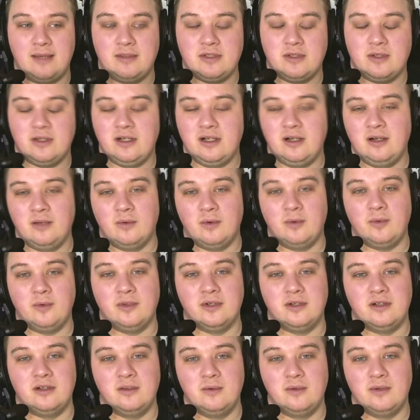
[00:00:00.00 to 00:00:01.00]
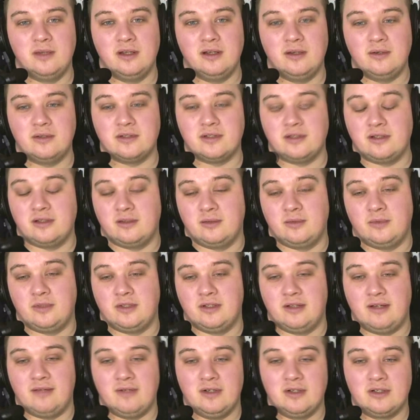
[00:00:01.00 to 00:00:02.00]
So I don't know what we want to do with those. I know we
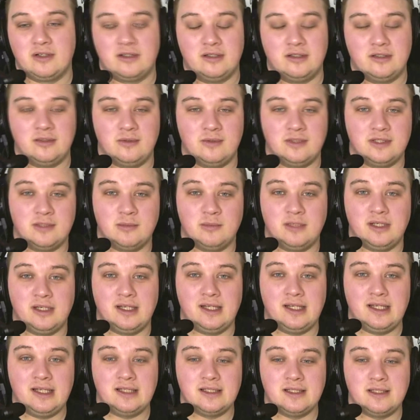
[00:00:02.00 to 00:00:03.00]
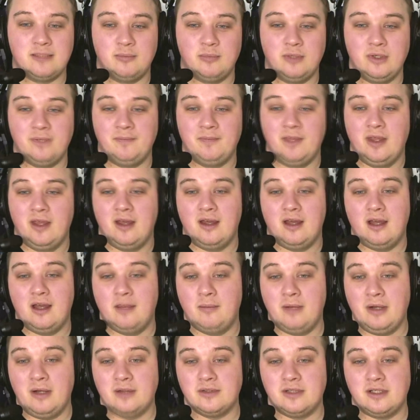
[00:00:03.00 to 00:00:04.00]
can have a look at doing something like that at some point.
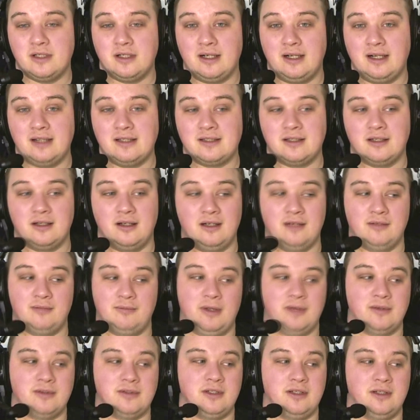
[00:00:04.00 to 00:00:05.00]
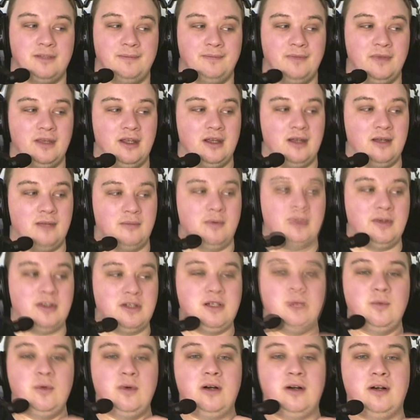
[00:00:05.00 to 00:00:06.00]
Battlestar Galactica, I love Battlestar. I'm
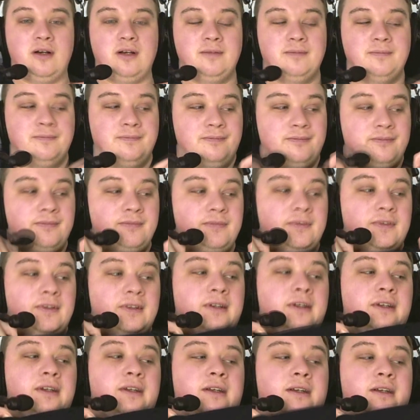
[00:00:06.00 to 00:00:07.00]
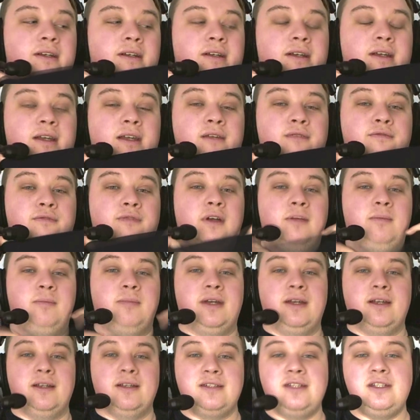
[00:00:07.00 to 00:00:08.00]
actually wearing a
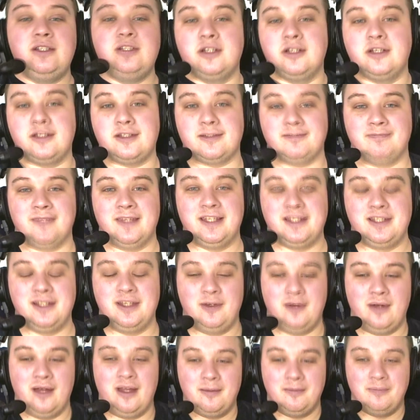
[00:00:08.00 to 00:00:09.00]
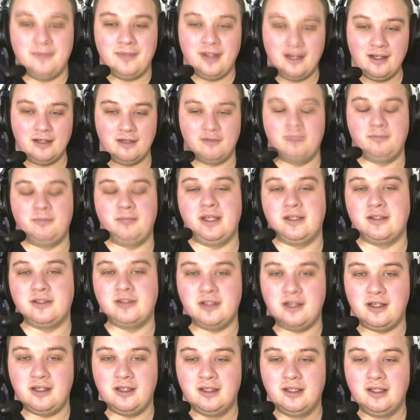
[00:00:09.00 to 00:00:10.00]
Viper t-shirt. So I love
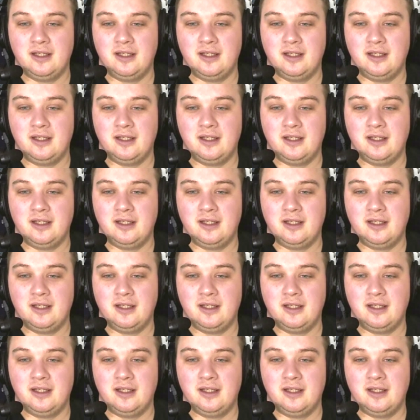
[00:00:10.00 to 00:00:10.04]
BSG.